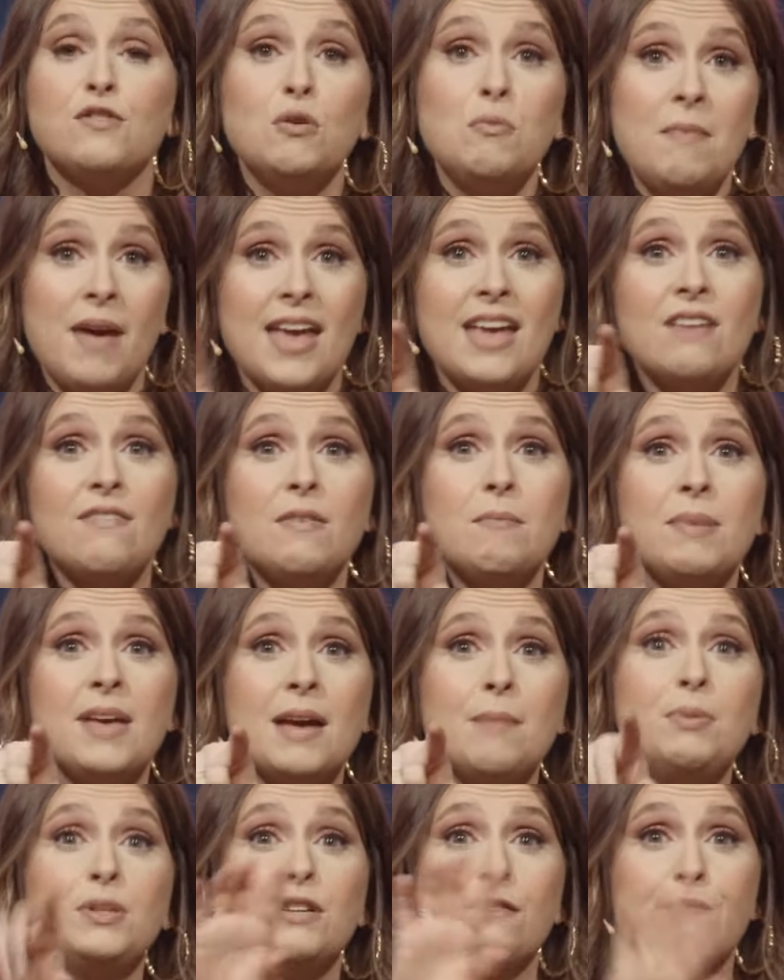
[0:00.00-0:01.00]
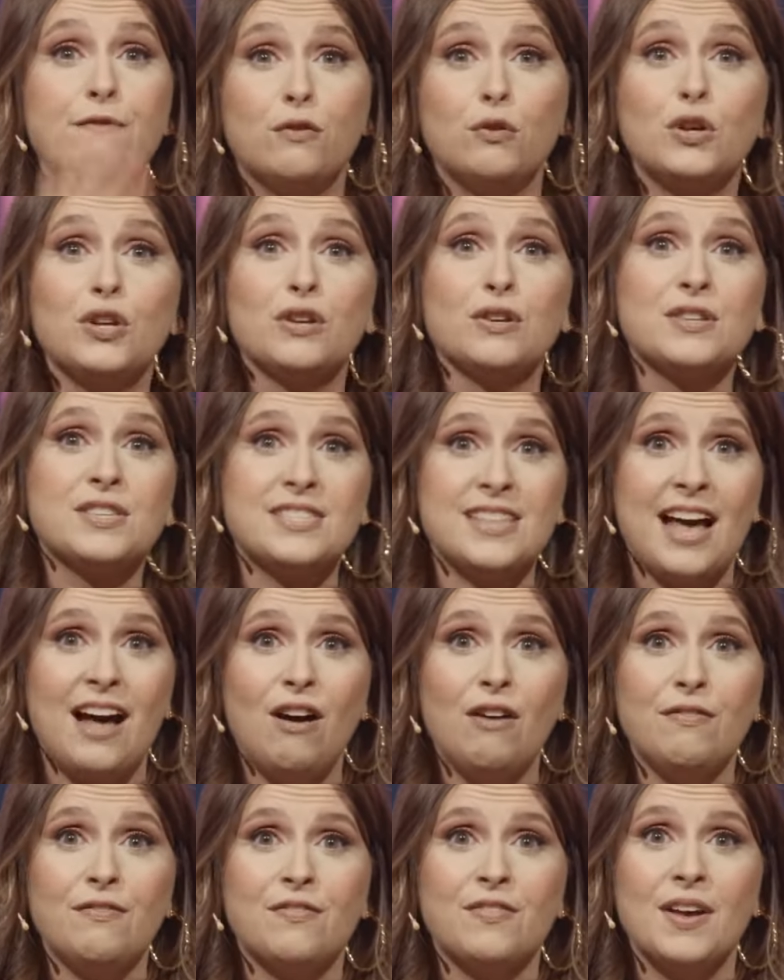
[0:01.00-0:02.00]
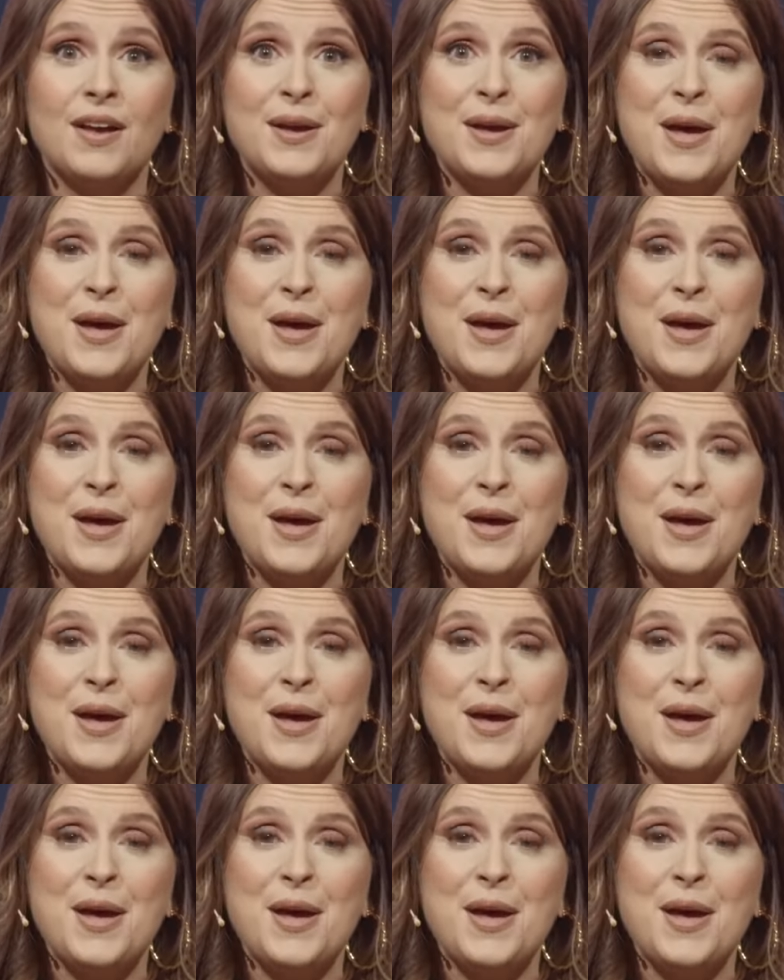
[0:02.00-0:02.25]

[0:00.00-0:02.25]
You may even be able to fool yourself,